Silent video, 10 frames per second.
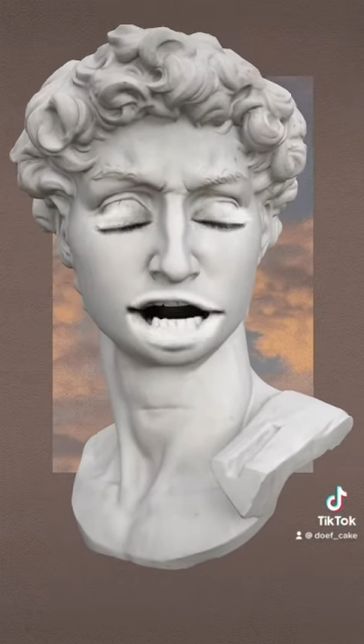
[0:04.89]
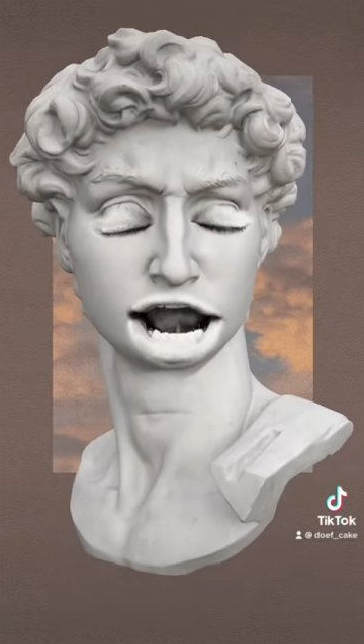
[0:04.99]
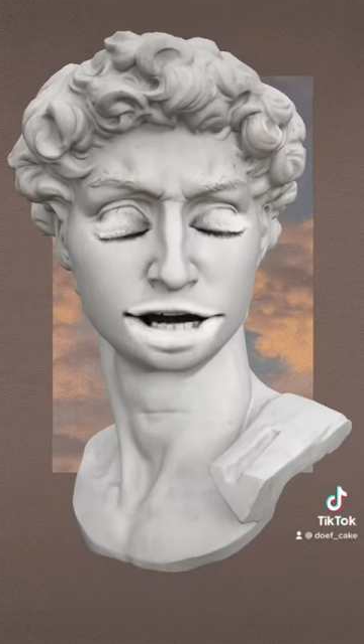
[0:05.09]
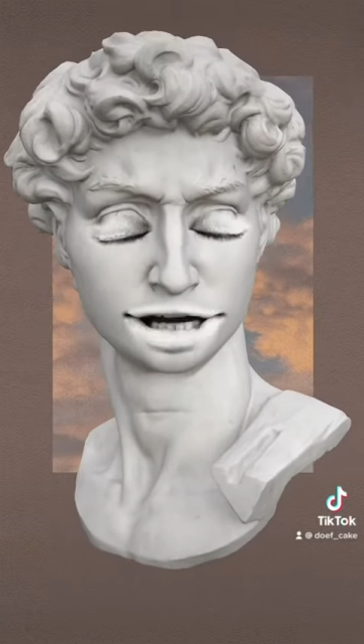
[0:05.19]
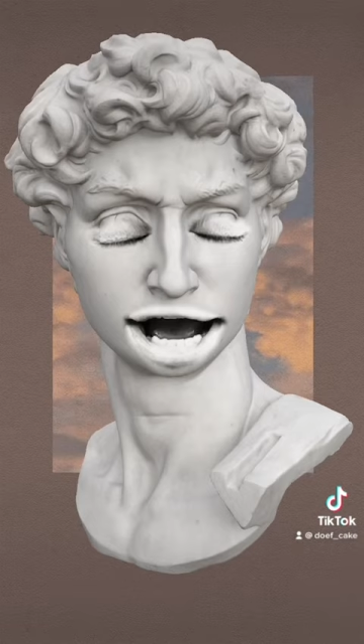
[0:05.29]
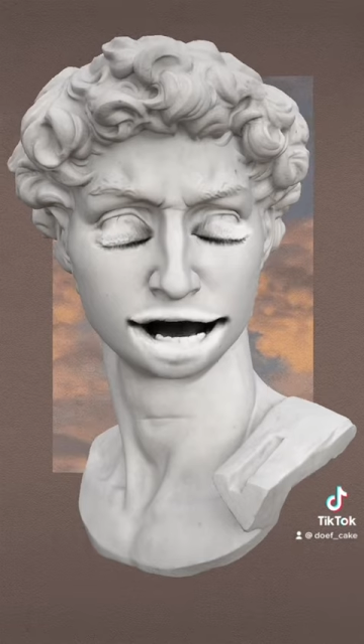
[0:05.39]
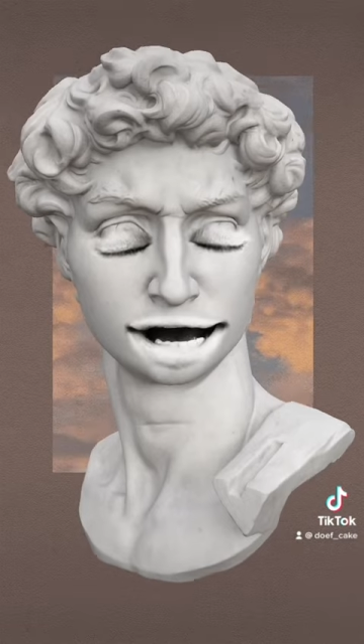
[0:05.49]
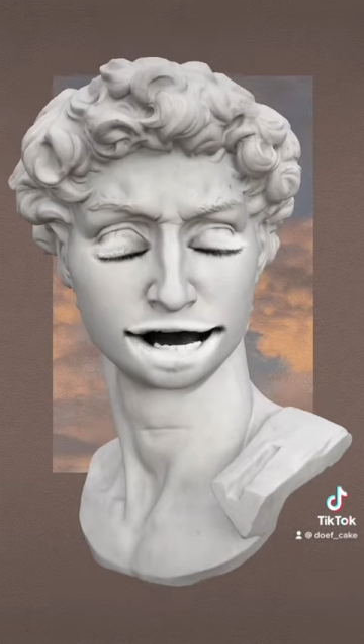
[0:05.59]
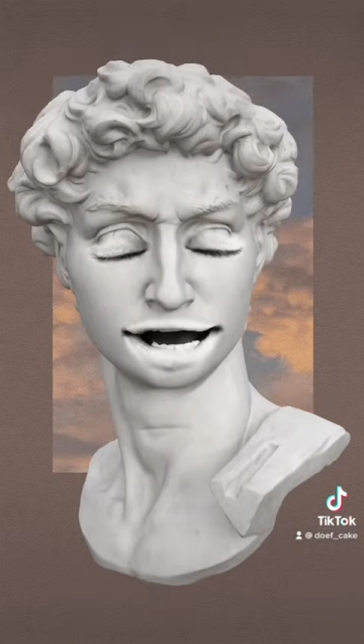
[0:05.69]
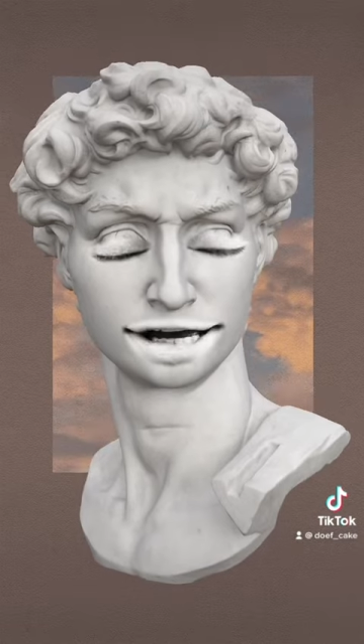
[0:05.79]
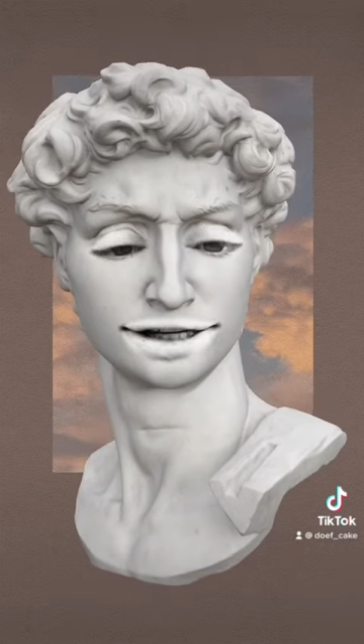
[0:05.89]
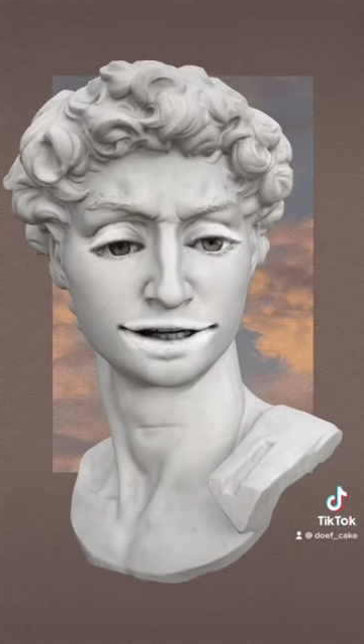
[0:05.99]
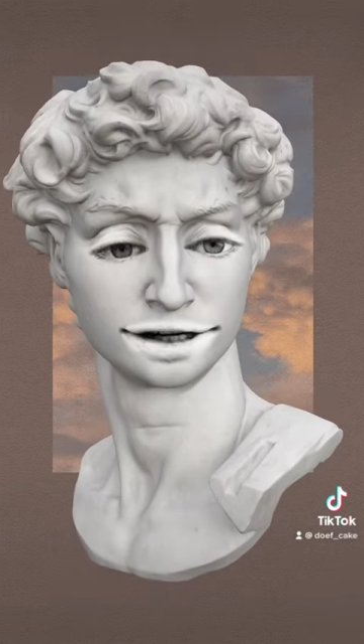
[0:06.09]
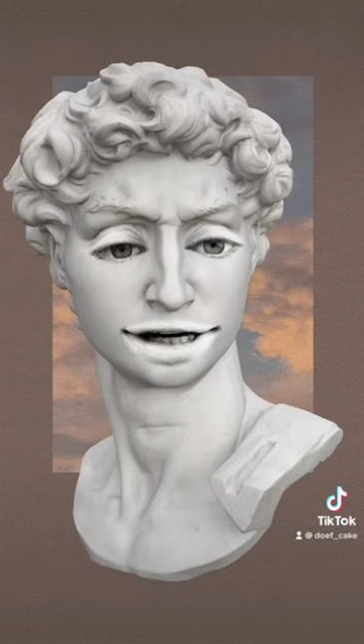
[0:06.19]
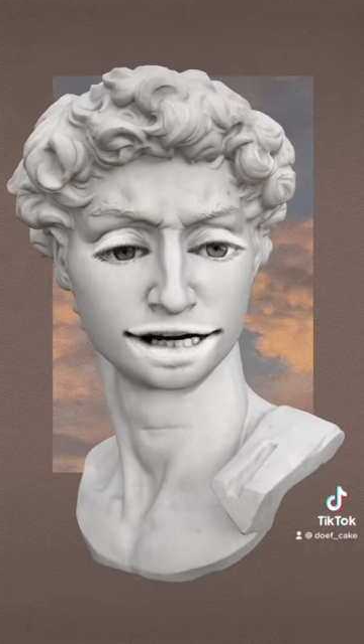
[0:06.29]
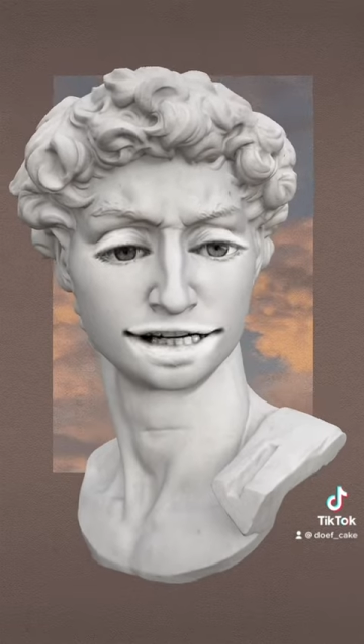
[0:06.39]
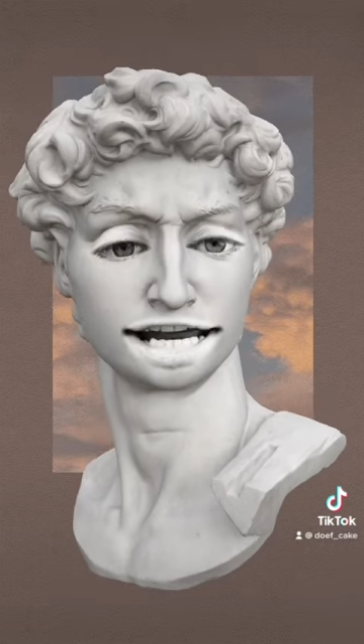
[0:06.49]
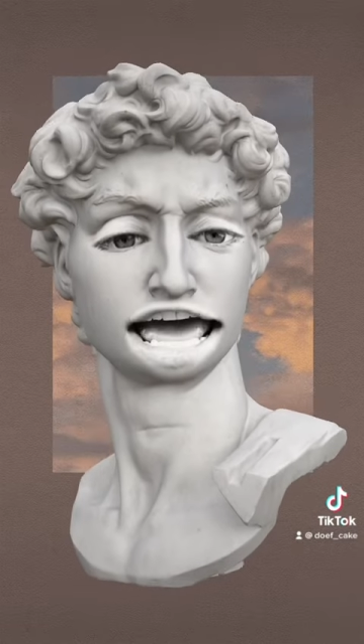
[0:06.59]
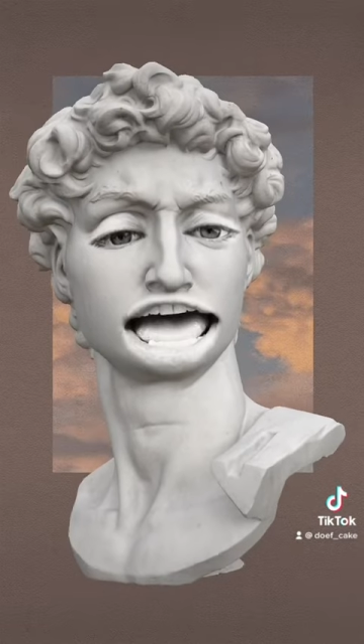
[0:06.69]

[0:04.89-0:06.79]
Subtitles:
so close your eyes, all right?